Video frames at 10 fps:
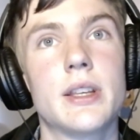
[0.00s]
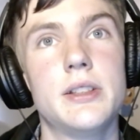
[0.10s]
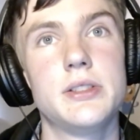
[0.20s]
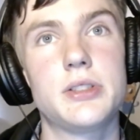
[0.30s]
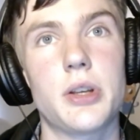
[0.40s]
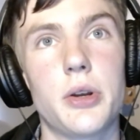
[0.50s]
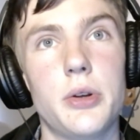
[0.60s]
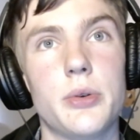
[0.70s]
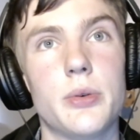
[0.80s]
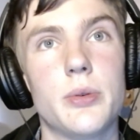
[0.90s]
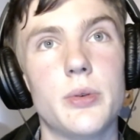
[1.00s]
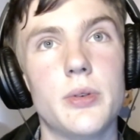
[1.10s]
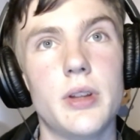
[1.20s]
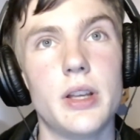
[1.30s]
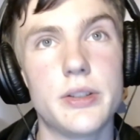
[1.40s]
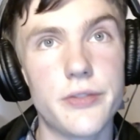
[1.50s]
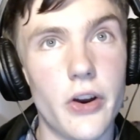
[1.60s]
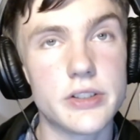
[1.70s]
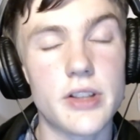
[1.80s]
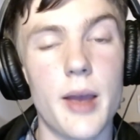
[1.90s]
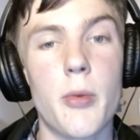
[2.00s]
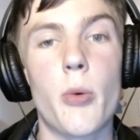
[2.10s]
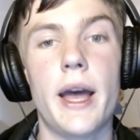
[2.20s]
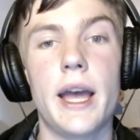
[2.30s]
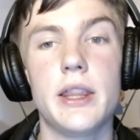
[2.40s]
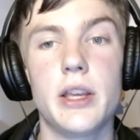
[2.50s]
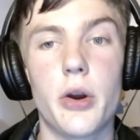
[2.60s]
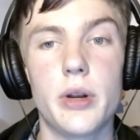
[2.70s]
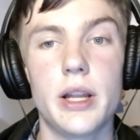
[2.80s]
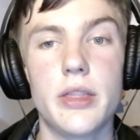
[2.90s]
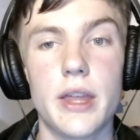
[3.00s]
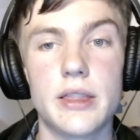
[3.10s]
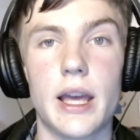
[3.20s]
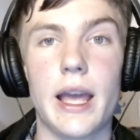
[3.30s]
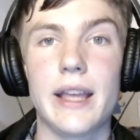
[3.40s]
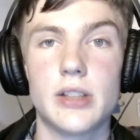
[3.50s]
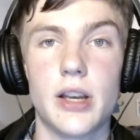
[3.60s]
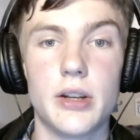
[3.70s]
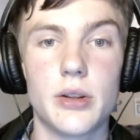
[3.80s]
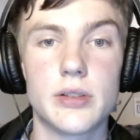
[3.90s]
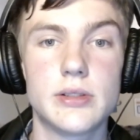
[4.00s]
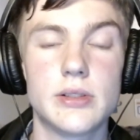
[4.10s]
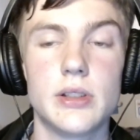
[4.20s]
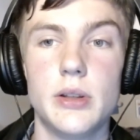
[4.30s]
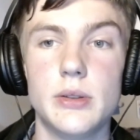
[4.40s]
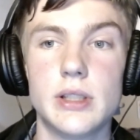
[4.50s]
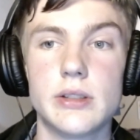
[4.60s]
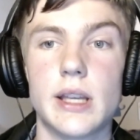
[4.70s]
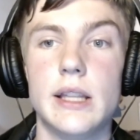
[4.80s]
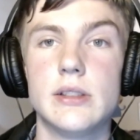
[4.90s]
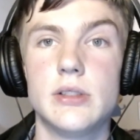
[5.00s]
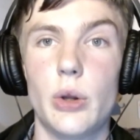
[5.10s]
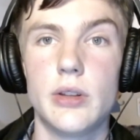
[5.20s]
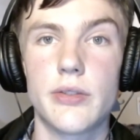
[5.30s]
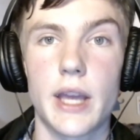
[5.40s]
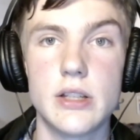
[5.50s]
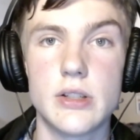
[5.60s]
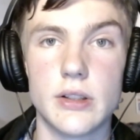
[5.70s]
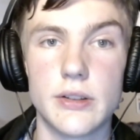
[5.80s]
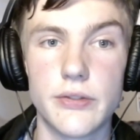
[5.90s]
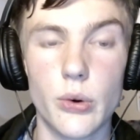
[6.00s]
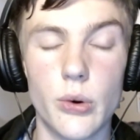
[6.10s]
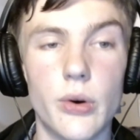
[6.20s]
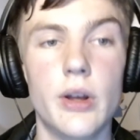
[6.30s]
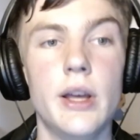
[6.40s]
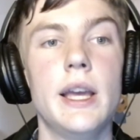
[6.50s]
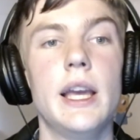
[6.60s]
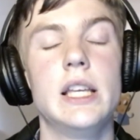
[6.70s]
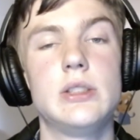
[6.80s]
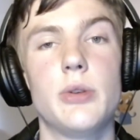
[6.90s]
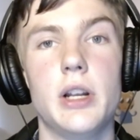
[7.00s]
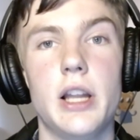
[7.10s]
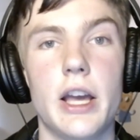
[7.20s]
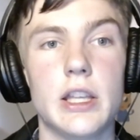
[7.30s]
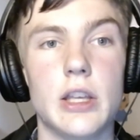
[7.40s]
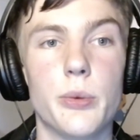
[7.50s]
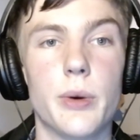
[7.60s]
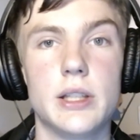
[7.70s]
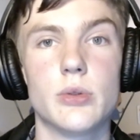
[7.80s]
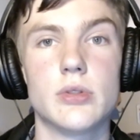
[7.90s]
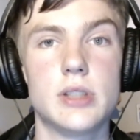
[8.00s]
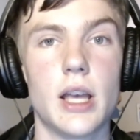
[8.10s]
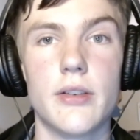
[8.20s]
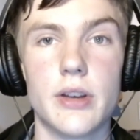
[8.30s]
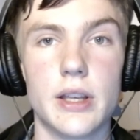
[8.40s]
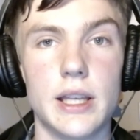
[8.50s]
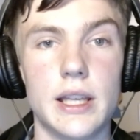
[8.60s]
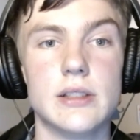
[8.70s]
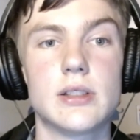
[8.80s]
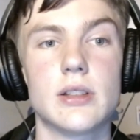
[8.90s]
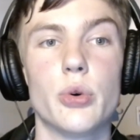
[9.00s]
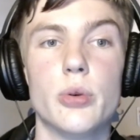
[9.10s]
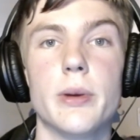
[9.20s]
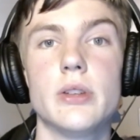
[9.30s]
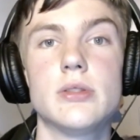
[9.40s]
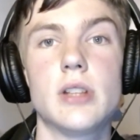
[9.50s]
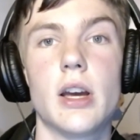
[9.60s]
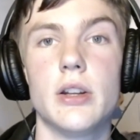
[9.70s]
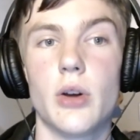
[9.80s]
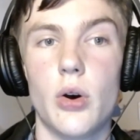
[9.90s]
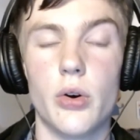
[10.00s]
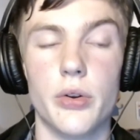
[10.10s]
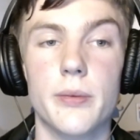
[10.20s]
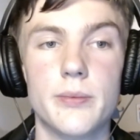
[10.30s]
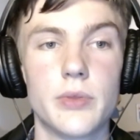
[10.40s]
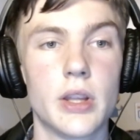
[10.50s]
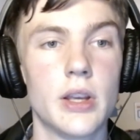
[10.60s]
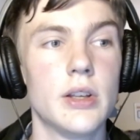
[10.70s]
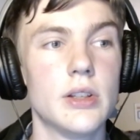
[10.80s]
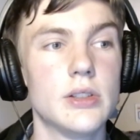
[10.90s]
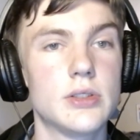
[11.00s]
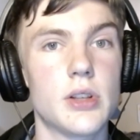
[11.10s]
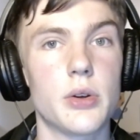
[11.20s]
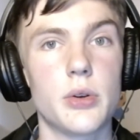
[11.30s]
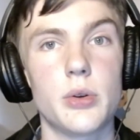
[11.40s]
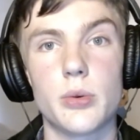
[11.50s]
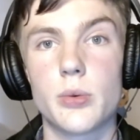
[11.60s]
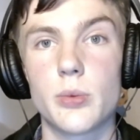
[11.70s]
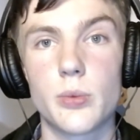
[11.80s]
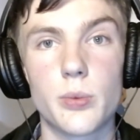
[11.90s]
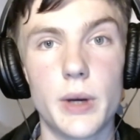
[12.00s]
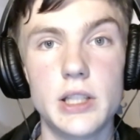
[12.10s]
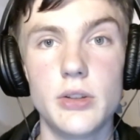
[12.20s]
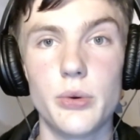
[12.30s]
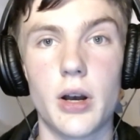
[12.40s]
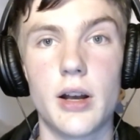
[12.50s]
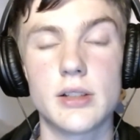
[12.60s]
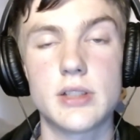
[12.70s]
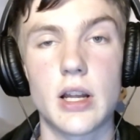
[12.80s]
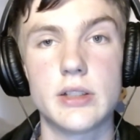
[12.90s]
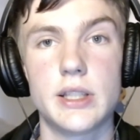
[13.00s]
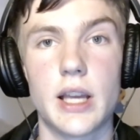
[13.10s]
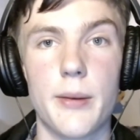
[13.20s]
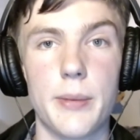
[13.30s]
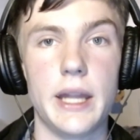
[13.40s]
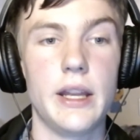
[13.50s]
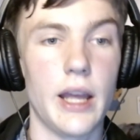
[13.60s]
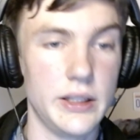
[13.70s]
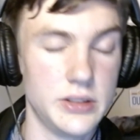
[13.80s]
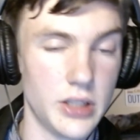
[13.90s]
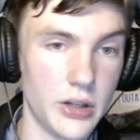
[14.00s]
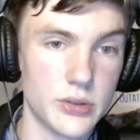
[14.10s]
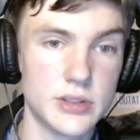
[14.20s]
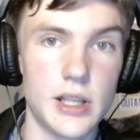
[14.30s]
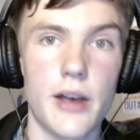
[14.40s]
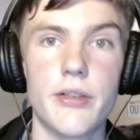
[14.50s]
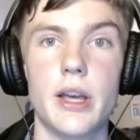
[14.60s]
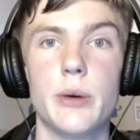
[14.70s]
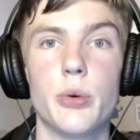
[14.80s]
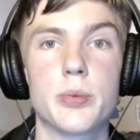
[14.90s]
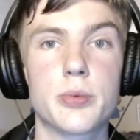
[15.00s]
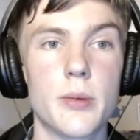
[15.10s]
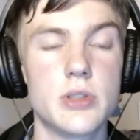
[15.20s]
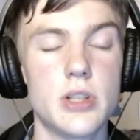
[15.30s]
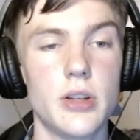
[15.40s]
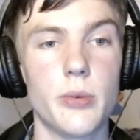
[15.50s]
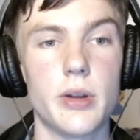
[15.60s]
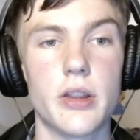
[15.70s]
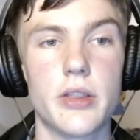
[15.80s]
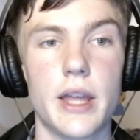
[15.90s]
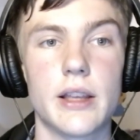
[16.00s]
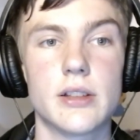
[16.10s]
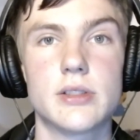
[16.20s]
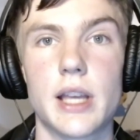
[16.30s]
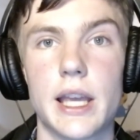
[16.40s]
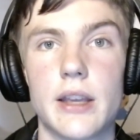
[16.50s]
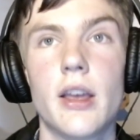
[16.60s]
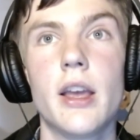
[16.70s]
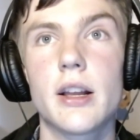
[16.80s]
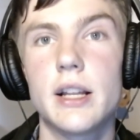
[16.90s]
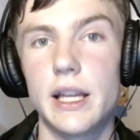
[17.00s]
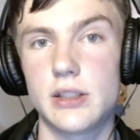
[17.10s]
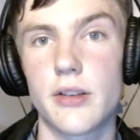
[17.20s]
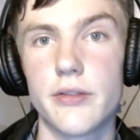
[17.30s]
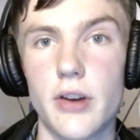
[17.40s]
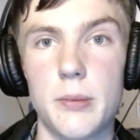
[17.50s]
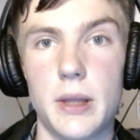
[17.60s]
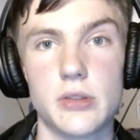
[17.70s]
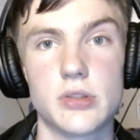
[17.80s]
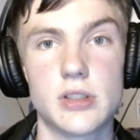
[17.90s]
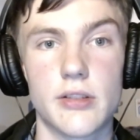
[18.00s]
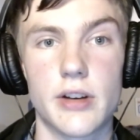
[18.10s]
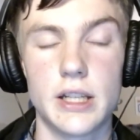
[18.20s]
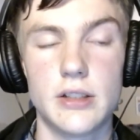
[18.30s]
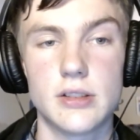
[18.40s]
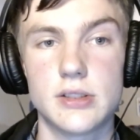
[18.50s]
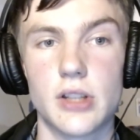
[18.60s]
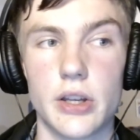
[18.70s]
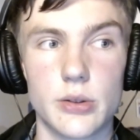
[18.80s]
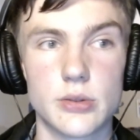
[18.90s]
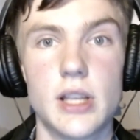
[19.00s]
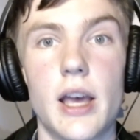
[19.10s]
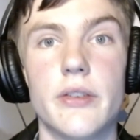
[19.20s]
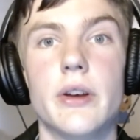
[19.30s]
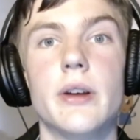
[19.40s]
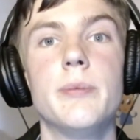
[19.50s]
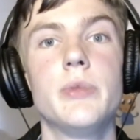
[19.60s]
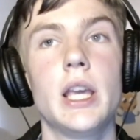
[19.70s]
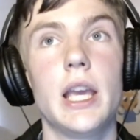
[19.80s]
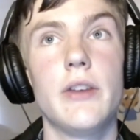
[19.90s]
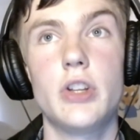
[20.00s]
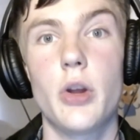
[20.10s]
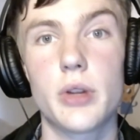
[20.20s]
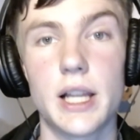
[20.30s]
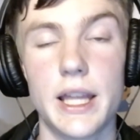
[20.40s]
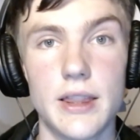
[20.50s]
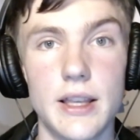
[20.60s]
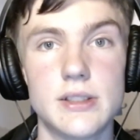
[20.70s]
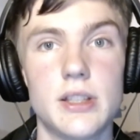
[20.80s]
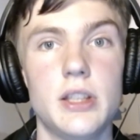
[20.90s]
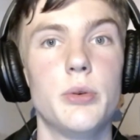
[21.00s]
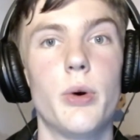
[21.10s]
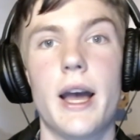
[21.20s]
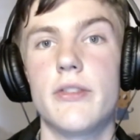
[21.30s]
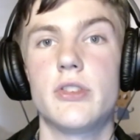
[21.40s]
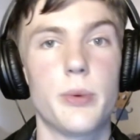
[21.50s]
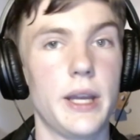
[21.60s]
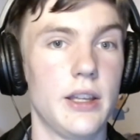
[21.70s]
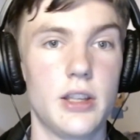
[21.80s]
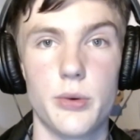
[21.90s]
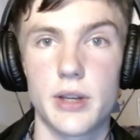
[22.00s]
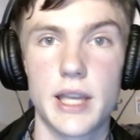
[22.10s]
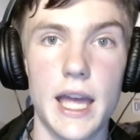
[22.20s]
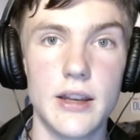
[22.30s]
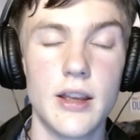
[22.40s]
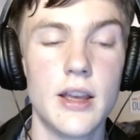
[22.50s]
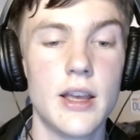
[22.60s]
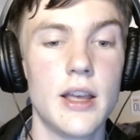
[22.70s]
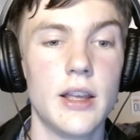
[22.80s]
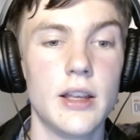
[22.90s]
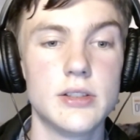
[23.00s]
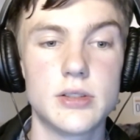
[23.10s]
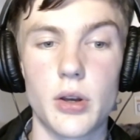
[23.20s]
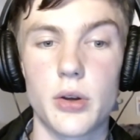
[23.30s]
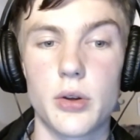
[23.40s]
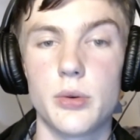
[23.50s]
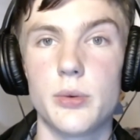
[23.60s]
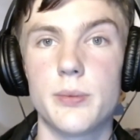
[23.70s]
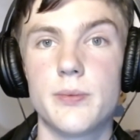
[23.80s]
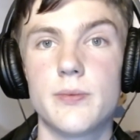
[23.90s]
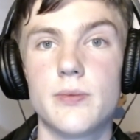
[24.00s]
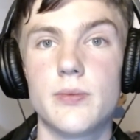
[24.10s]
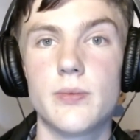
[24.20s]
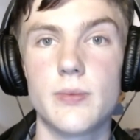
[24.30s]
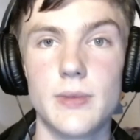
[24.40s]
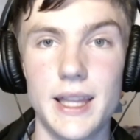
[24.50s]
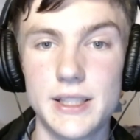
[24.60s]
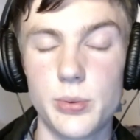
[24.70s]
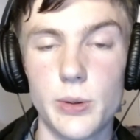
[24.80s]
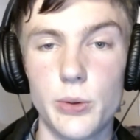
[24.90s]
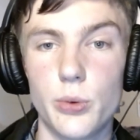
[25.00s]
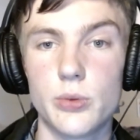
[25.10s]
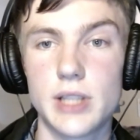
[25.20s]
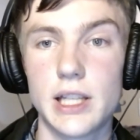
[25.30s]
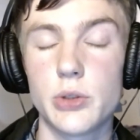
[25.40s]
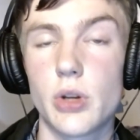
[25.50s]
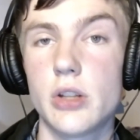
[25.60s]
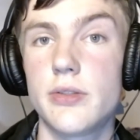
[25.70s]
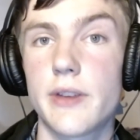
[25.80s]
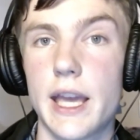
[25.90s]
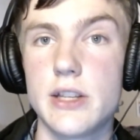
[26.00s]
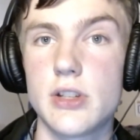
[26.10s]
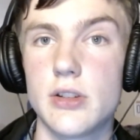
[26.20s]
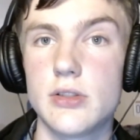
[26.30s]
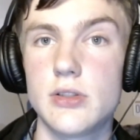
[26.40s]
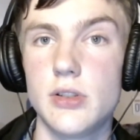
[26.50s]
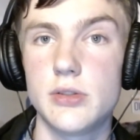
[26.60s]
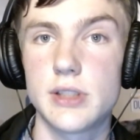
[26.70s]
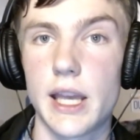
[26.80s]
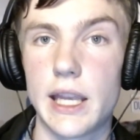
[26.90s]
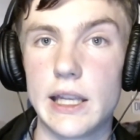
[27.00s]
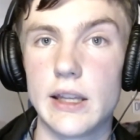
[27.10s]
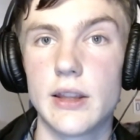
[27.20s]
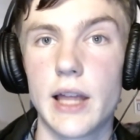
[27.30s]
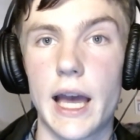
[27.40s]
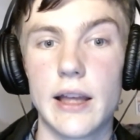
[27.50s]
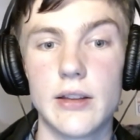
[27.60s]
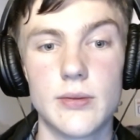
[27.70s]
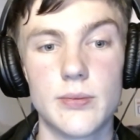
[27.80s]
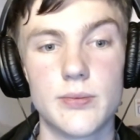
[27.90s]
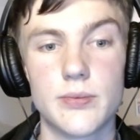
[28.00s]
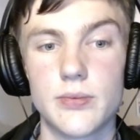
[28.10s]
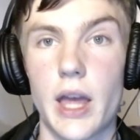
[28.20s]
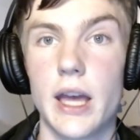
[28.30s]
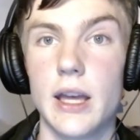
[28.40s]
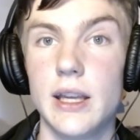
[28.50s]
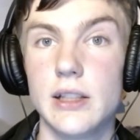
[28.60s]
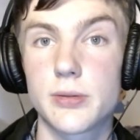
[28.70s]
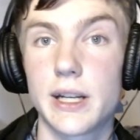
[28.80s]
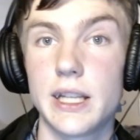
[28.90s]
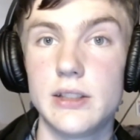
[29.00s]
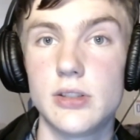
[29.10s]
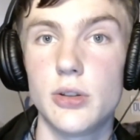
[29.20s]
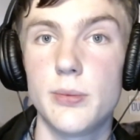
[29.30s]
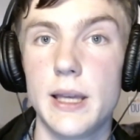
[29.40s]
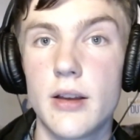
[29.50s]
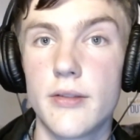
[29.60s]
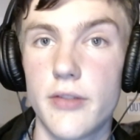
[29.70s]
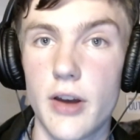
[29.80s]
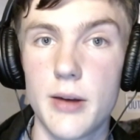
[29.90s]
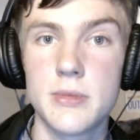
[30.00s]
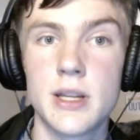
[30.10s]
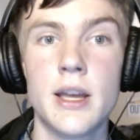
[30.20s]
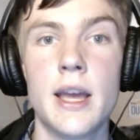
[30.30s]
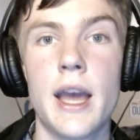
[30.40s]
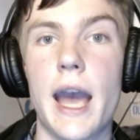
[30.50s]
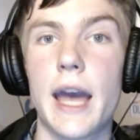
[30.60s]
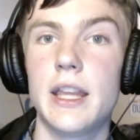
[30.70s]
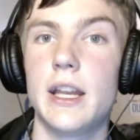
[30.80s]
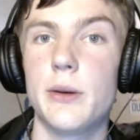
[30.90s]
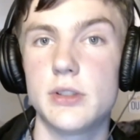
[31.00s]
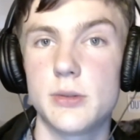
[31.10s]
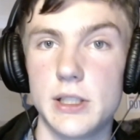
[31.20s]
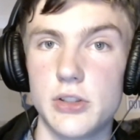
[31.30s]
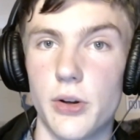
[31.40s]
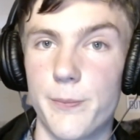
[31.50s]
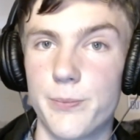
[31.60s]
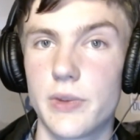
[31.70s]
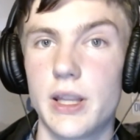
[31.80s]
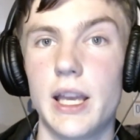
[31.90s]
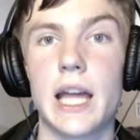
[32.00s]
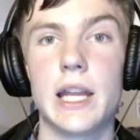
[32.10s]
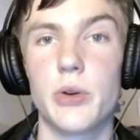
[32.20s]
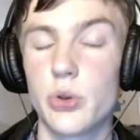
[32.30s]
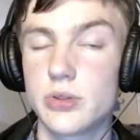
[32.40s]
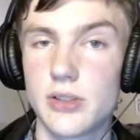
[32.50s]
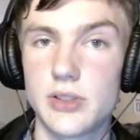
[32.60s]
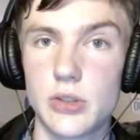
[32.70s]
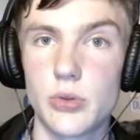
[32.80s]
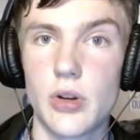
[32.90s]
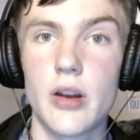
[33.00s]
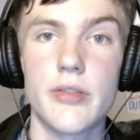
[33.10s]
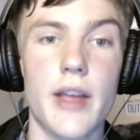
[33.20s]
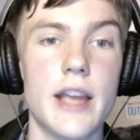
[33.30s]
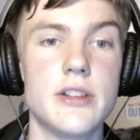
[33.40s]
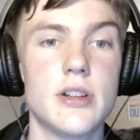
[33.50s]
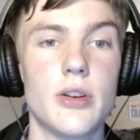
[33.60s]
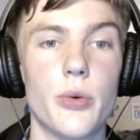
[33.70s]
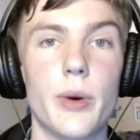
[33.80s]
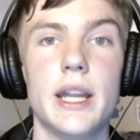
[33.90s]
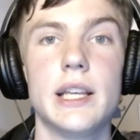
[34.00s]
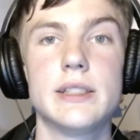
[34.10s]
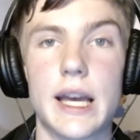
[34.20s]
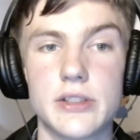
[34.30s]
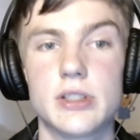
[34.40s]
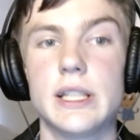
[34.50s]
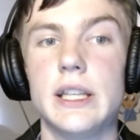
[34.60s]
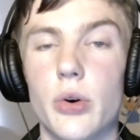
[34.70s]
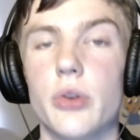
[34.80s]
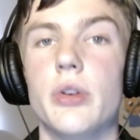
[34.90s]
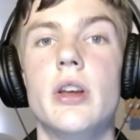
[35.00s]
So, as far as I'm aware, the only thing that Aternos uses its notifications for is to alert you when your server is almost turned on. So, when you are starting up an Aternos server, it will prompt you with a thing saying, click to confirm that you're still ready to start your server. If you don't click this, you will have to wait in queue again. So this will send you a notification to say that it's ready to be confirmed, and then it will switch on. And it will also send you a notification when it is actually on.